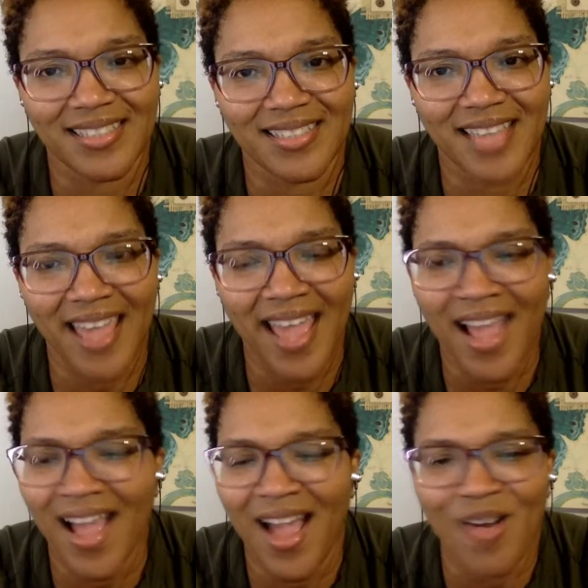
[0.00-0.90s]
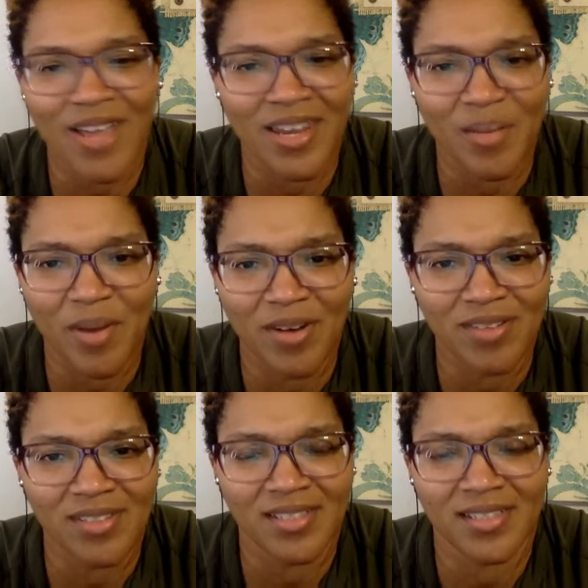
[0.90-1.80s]
How can a
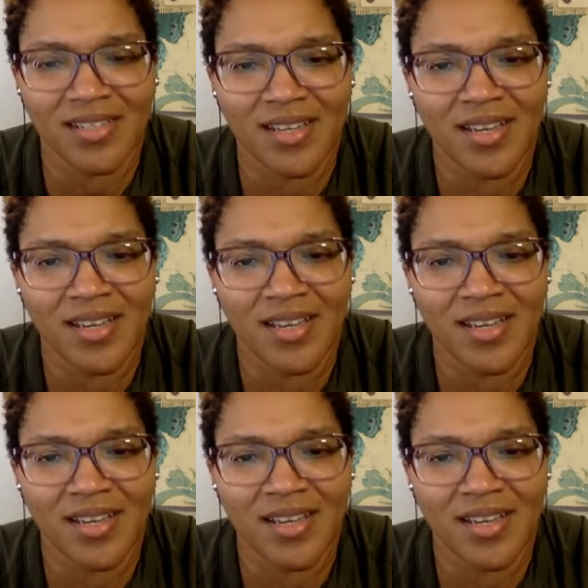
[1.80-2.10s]
person